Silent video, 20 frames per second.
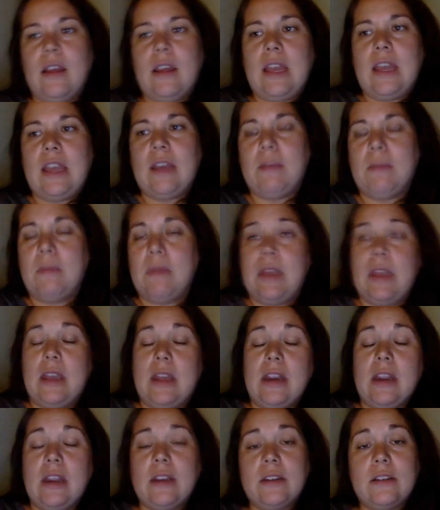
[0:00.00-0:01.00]
it can be
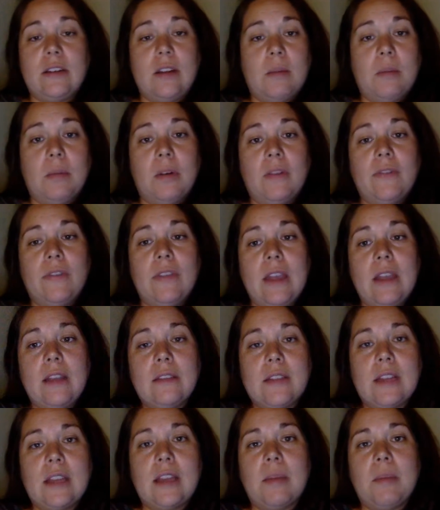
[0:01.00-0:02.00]
any number of
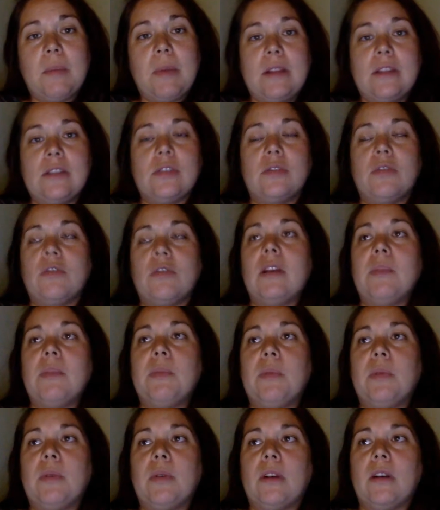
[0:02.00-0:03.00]
things, like a pencil grip
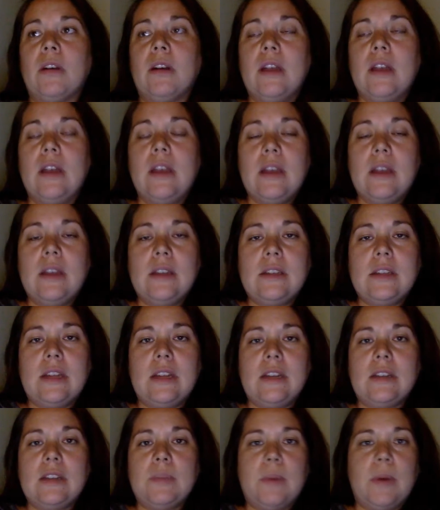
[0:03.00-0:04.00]
or
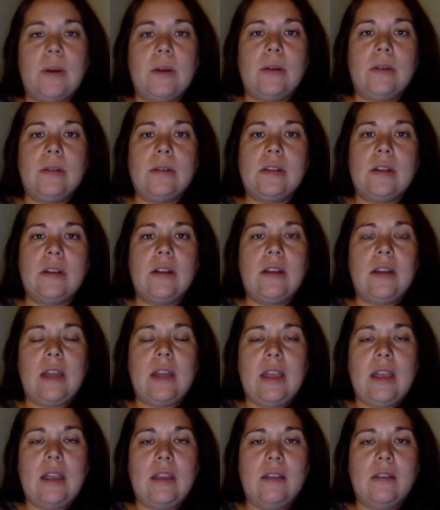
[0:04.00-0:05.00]
tennis balls on
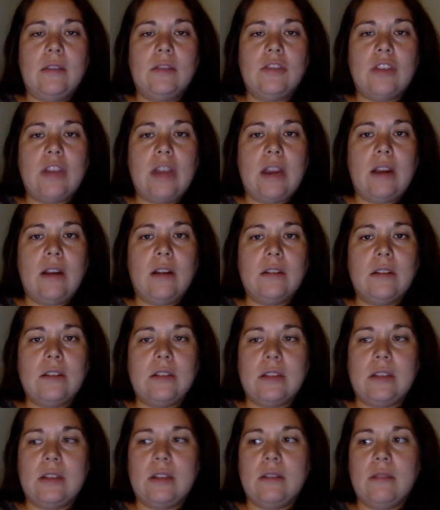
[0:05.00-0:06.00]
a chair
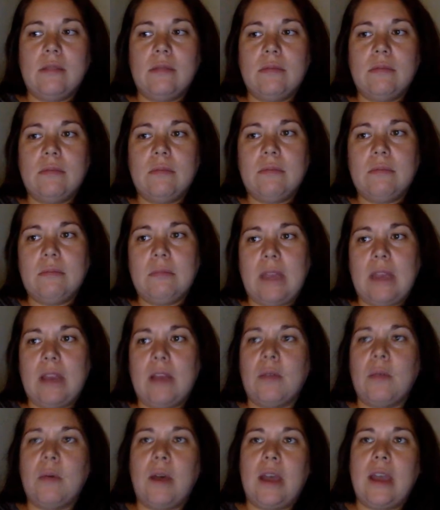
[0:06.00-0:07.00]
to make
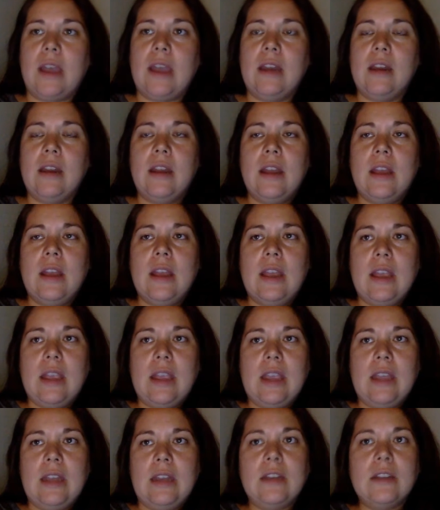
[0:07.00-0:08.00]
it quiet.
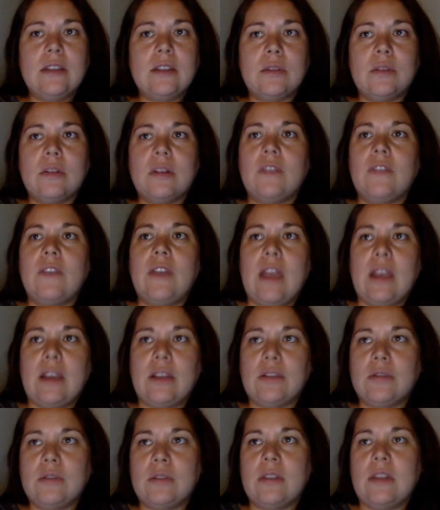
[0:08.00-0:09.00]
Any sort of
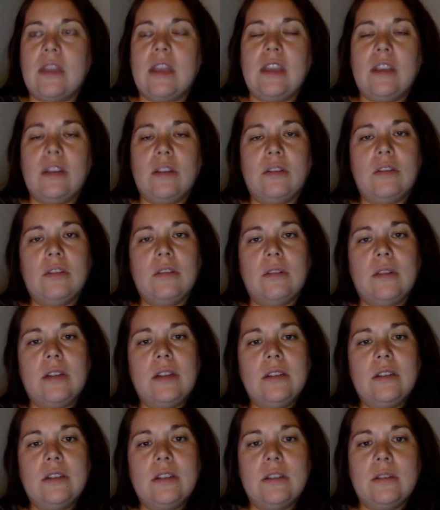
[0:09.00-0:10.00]
extra thing you're
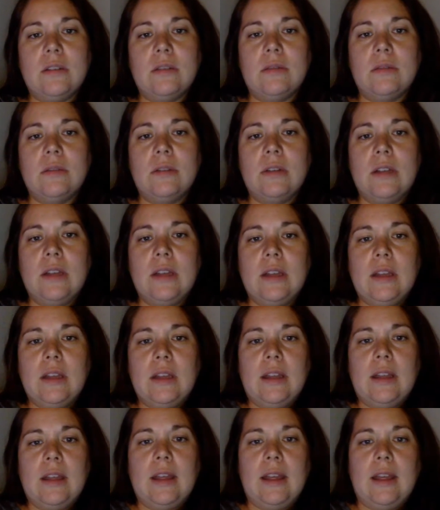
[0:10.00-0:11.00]
doing to
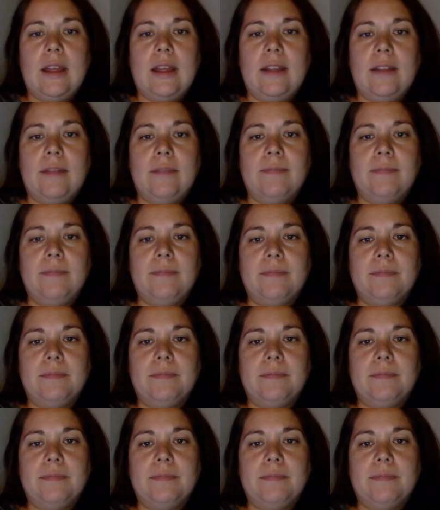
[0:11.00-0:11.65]
um,